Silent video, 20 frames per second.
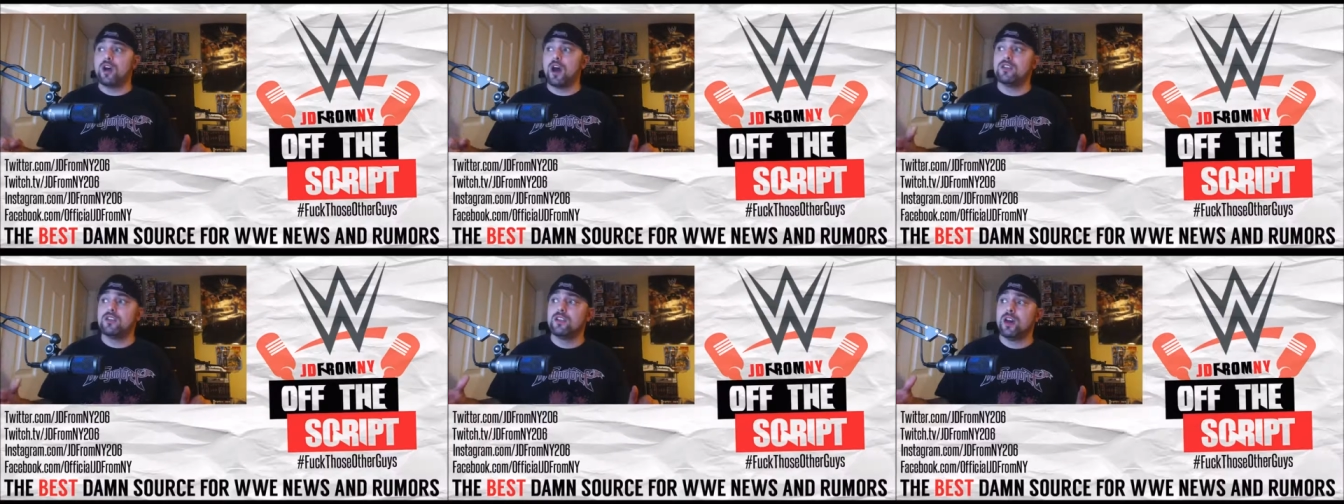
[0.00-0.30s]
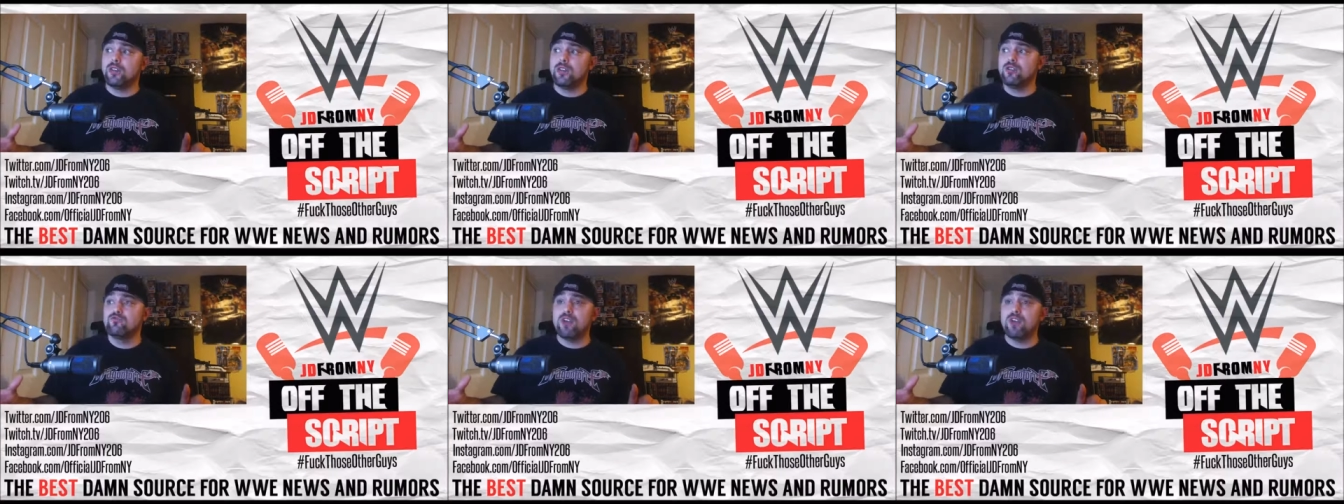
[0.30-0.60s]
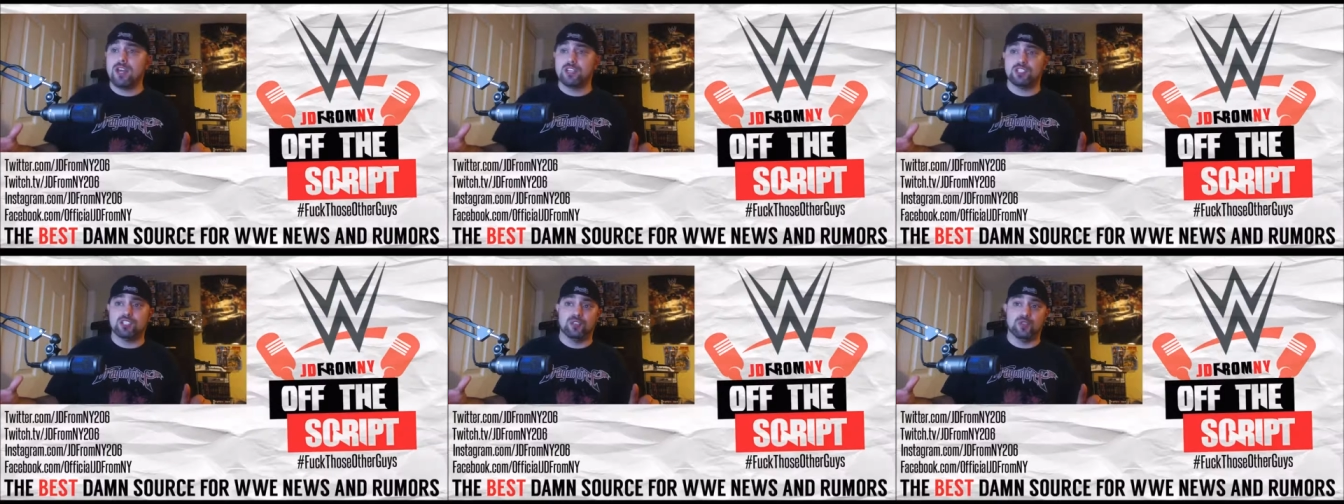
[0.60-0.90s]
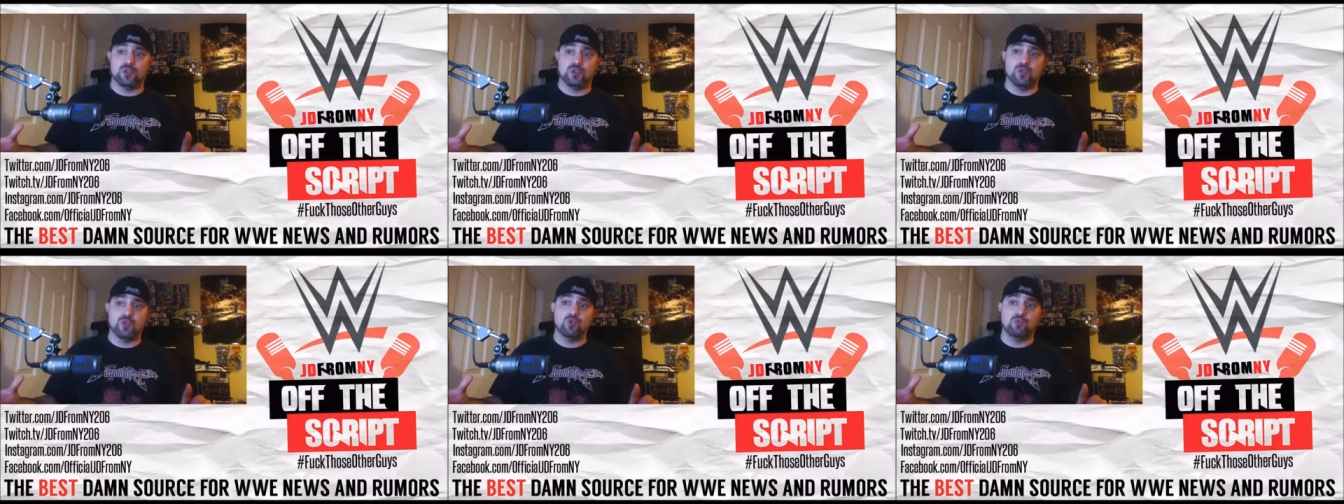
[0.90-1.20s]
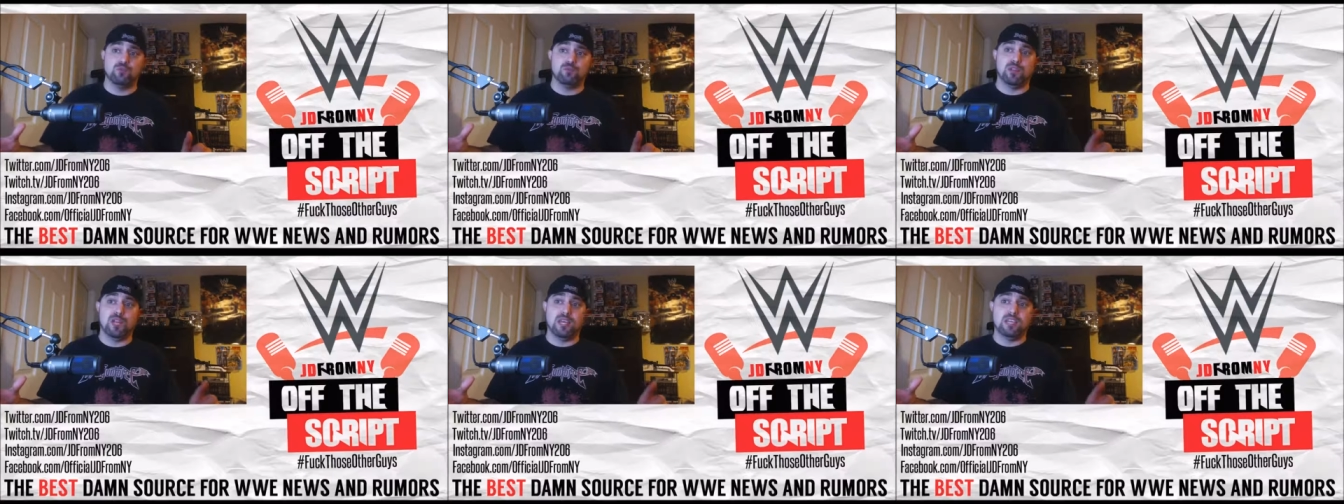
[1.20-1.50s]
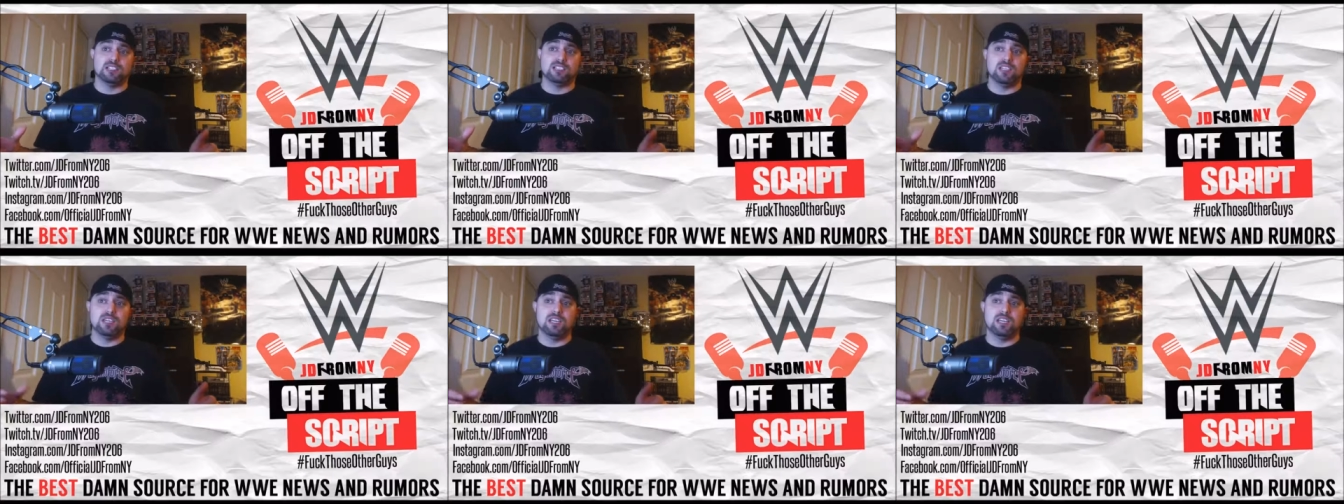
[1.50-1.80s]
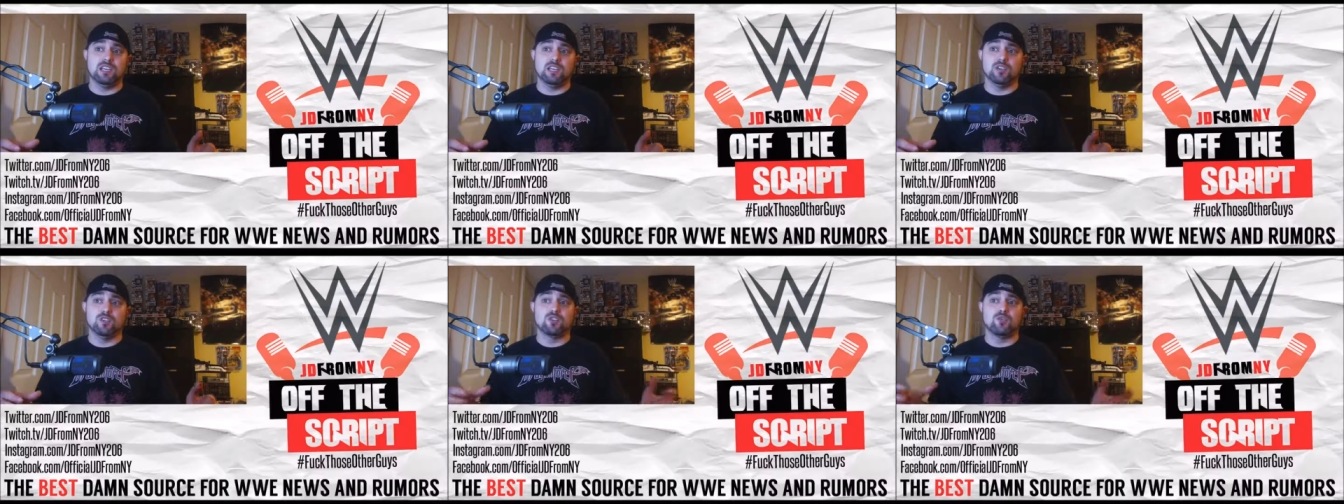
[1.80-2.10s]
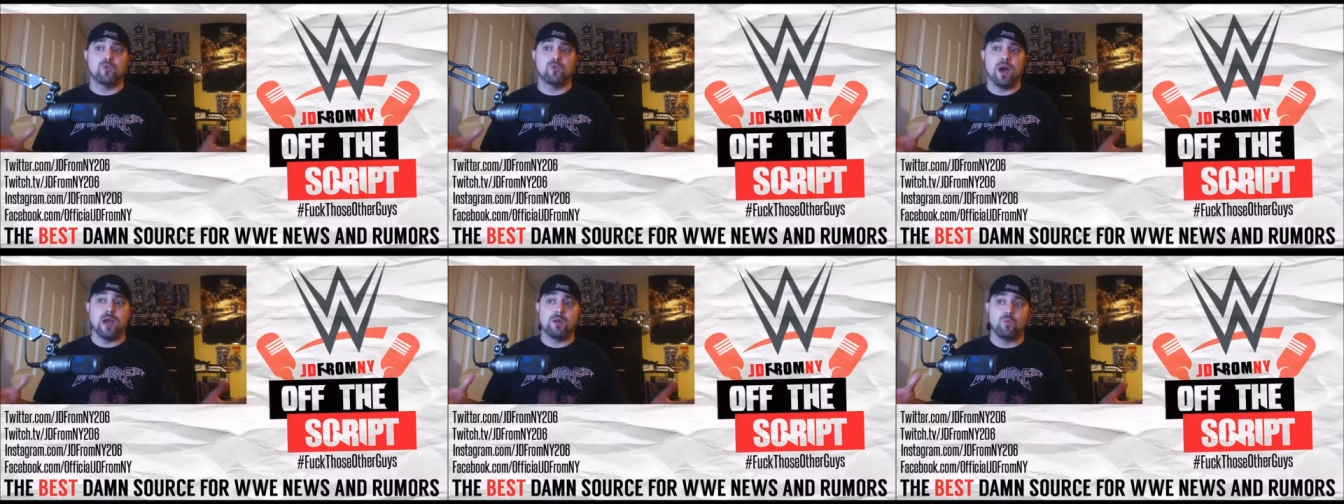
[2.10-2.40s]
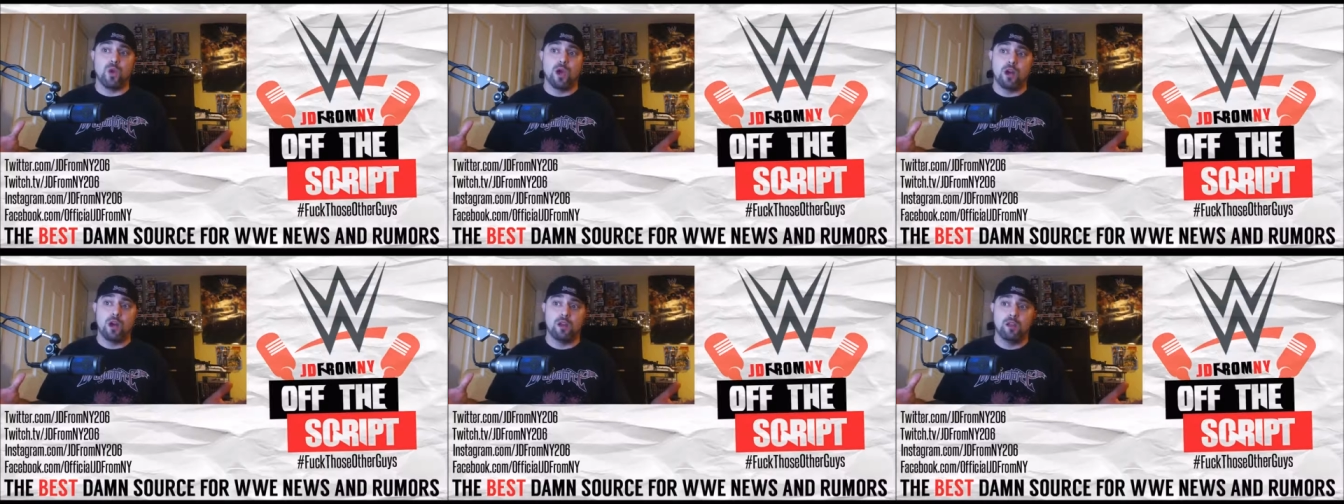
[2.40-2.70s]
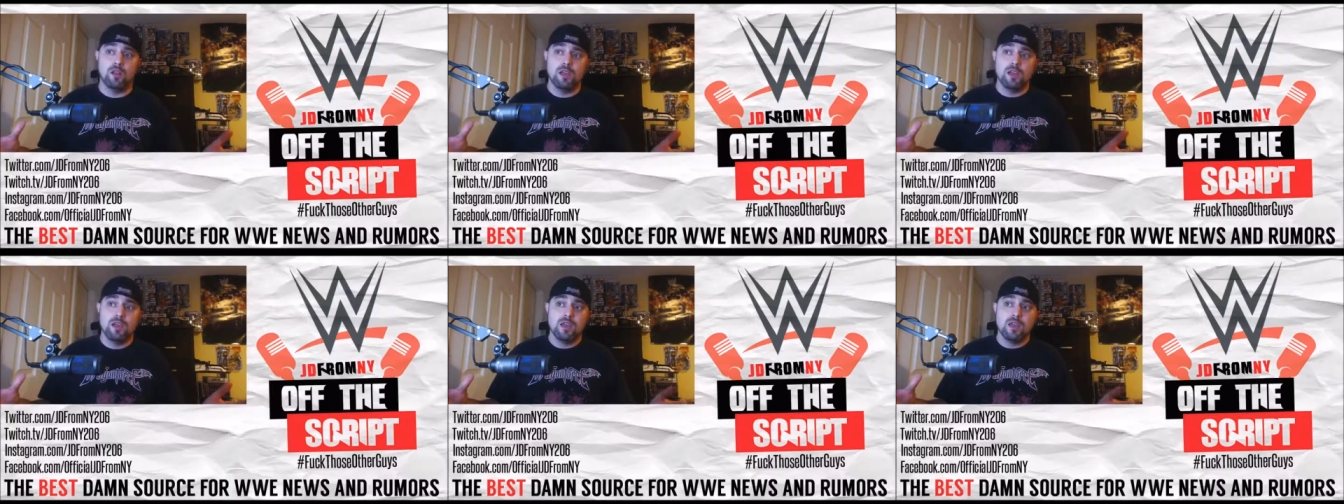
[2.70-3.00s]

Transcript: another wrestler who plays the heel quite well,